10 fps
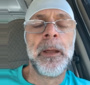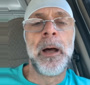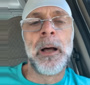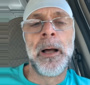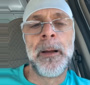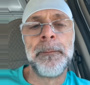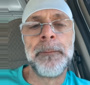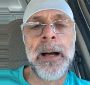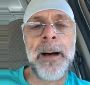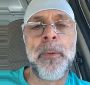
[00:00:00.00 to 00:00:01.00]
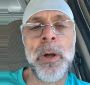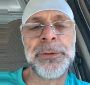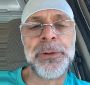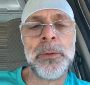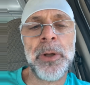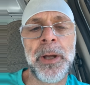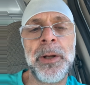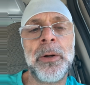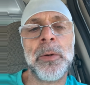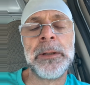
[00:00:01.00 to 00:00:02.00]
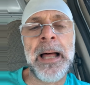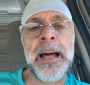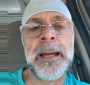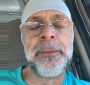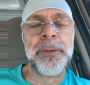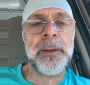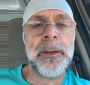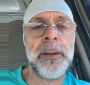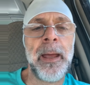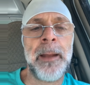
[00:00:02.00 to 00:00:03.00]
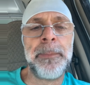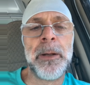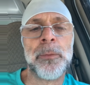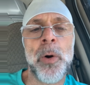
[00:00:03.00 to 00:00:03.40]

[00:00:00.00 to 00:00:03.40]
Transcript: I'm also looking to go live and be a